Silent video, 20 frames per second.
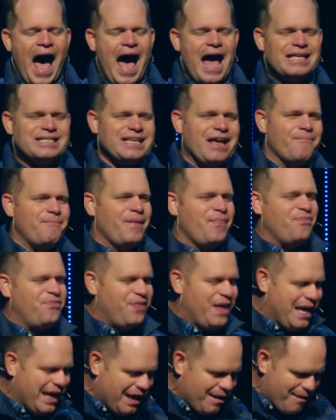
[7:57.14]
As I've been
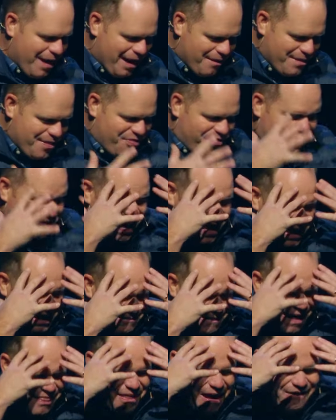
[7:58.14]
thinking about it, I've been thinking
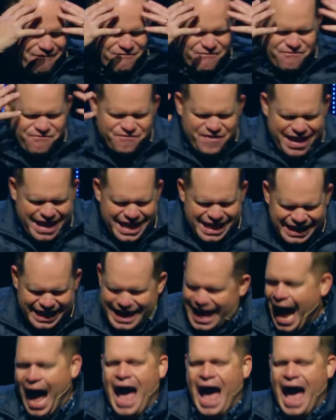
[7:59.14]
about that feeling.